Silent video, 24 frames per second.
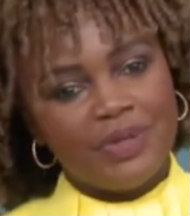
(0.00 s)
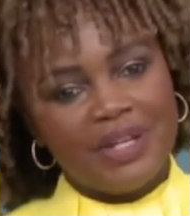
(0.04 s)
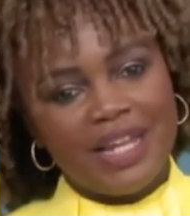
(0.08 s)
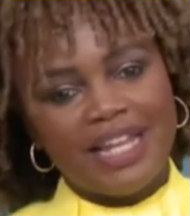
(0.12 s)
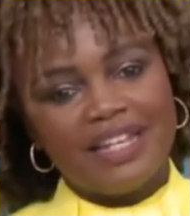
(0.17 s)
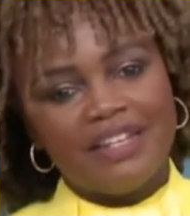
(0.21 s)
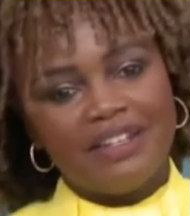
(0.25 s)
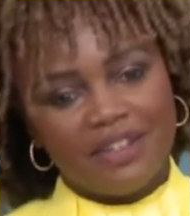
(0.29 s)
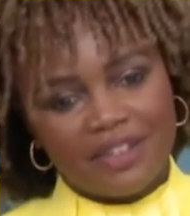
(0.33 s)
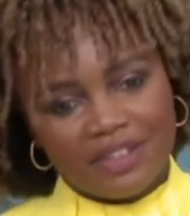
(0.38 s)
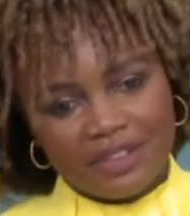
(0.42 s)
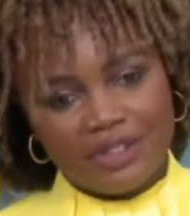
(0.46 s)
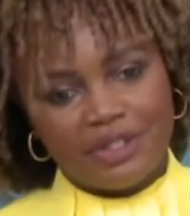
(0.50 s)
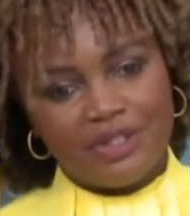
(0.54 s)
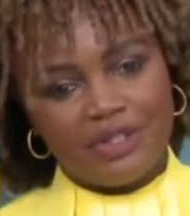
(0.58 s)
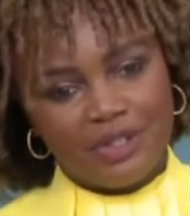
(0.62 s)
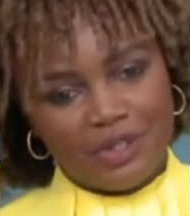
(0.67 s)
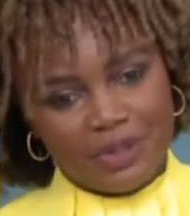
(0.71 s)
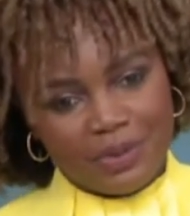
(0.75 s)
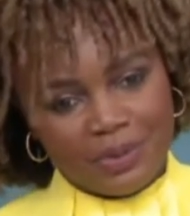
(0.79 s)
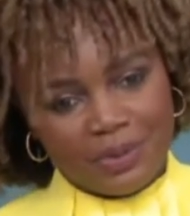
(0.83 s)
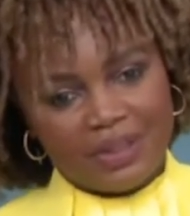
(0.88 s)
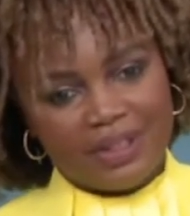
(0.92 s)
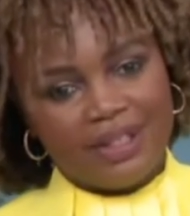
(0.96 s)
We had nothing to
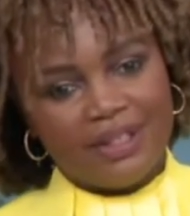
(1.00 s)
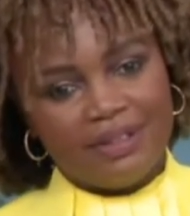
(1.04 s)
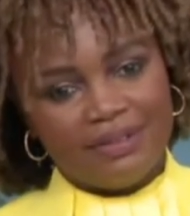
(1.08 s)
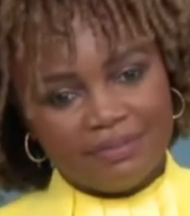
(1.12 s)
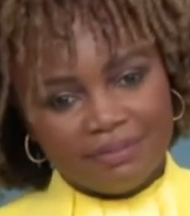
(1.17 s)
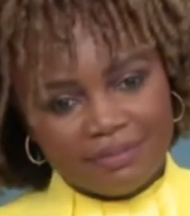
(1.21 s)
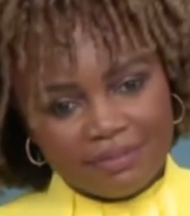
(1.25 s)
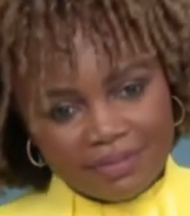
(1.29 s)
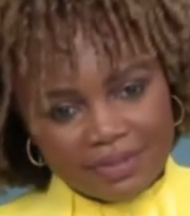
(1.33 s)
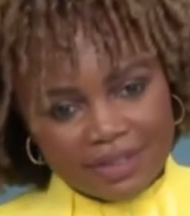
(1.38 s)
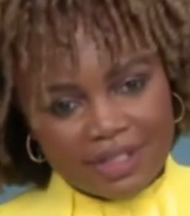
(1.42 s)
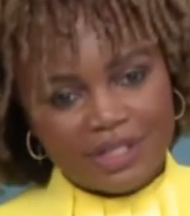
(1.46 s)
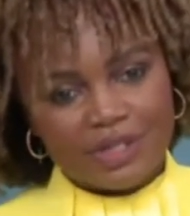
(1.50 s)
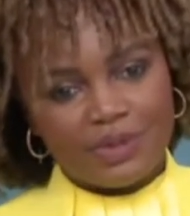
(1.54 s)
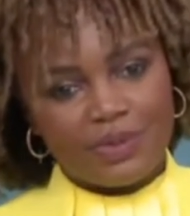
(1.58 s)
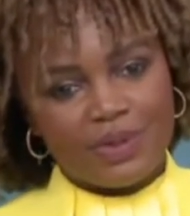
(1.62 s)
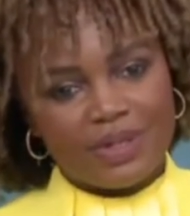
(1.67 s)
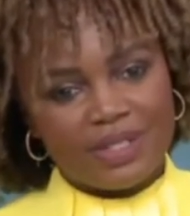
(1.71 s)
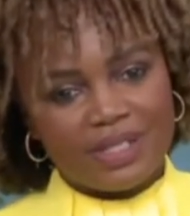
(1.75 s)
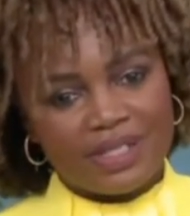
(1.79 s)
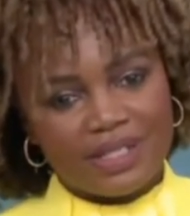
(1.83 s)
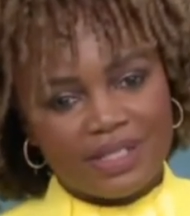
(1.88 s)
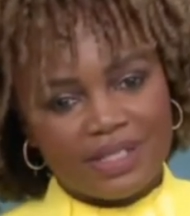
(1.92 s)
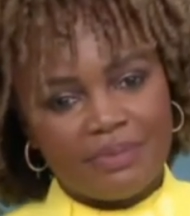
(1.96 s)
do with it this
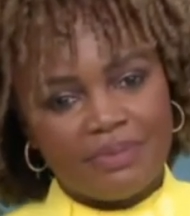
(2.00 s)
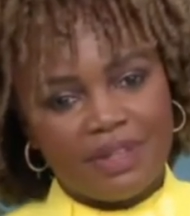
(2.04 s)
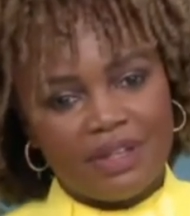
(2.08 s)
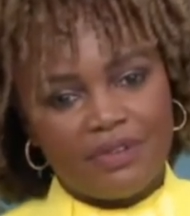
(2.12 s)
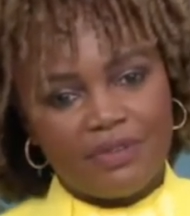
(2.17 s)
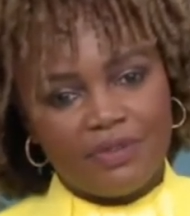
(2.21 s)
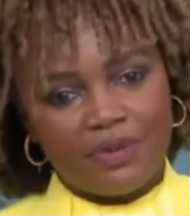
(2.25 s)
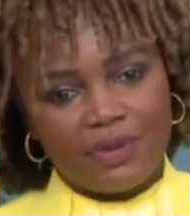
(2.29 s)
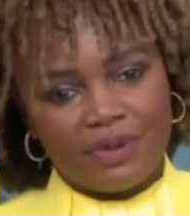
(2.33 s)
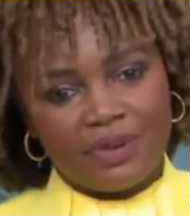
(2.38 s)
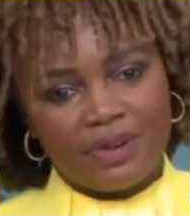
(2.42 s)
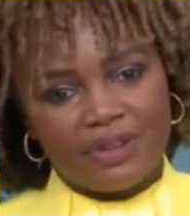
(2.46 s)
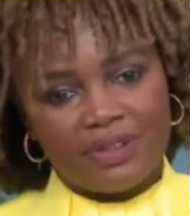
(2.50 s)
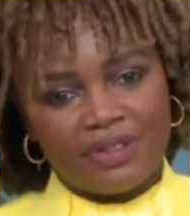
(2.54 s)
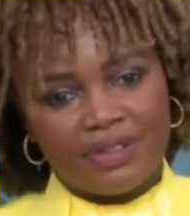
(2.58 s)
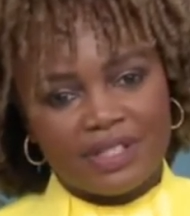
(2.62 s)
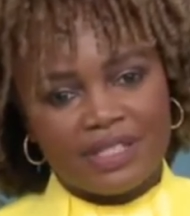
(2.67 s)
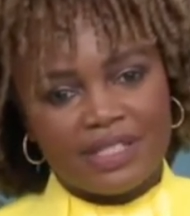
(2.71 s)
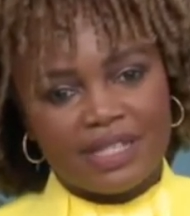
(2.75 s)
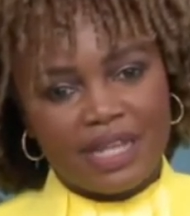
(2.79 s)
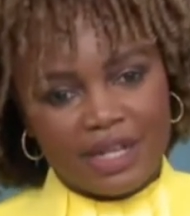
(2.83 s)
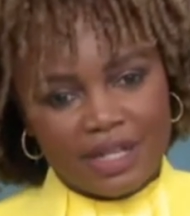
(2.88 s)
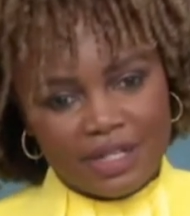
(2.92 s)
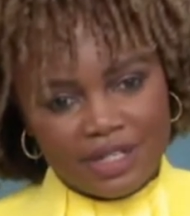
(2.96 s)
was something for the
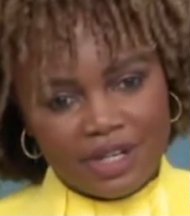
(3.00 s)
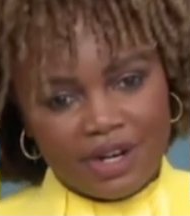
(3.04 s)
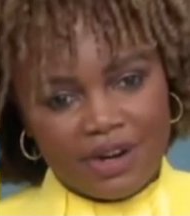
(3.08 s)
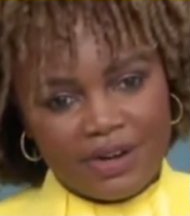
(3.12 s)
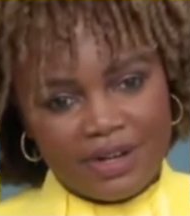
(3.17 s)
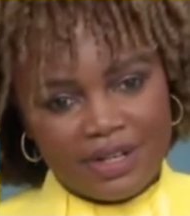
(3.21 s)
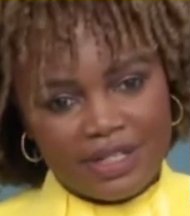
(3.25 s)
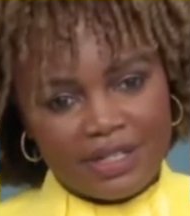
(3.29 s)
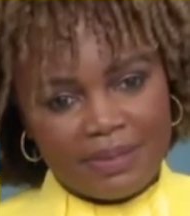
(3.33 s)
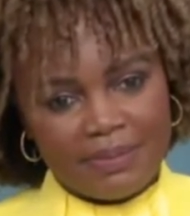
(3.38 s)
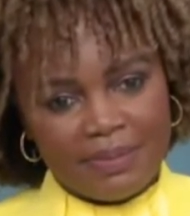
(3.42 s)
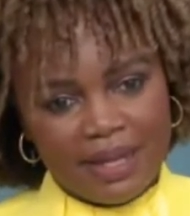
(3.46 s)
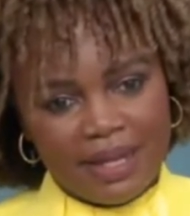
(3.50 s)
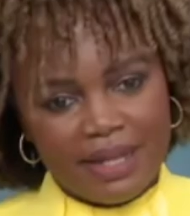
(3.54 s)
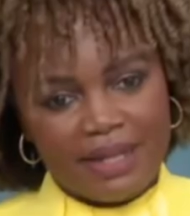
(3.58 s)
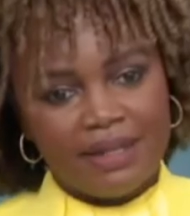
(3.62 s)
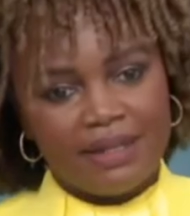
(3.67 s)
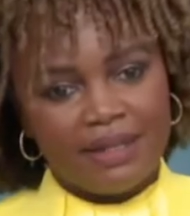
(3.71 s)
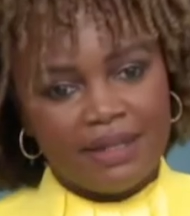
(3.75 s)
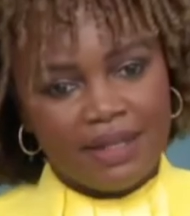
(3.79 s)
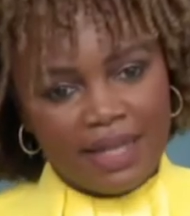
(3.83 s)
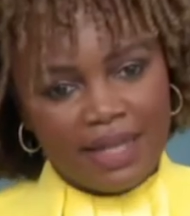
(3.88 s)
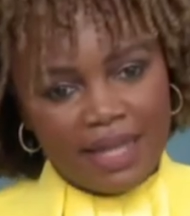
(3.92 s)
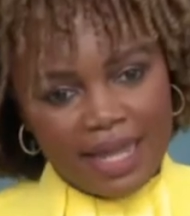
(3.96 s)
secretary to
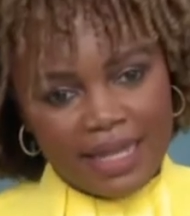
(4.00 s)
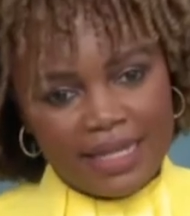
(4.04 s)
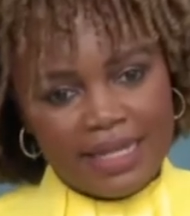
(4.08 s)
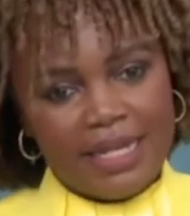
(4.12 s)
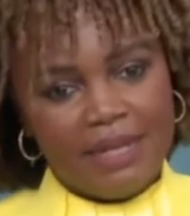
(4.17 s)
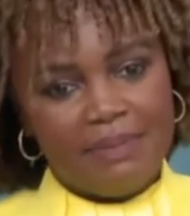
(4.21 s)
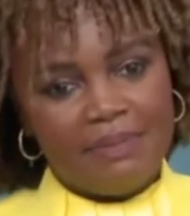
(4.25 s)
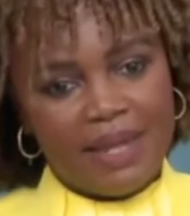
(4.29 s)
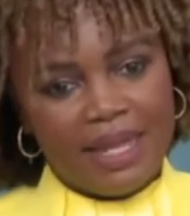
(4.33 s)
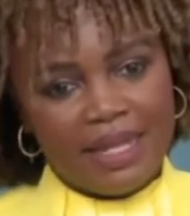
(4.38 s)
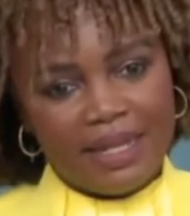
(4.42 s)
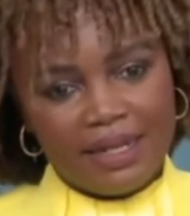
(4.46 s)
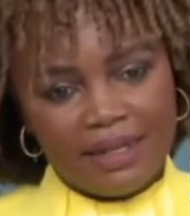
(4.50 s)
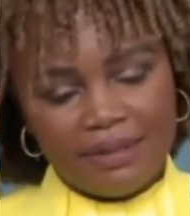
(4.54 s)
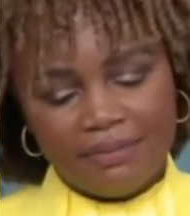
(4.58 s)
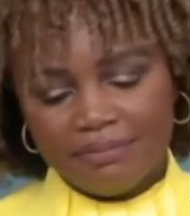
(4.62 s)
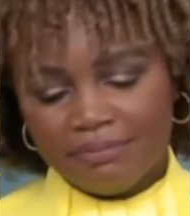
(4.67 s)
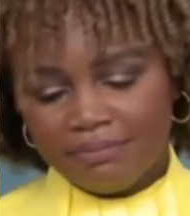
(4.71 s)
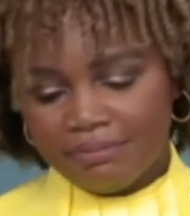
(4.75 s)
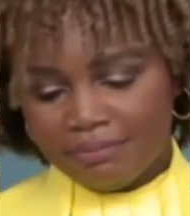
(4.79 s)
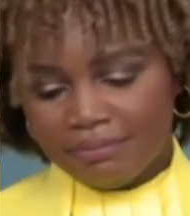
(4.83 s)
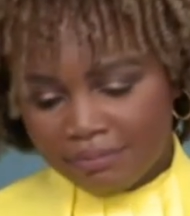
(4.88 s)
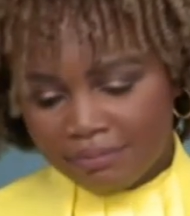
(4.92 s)
make, and he made it.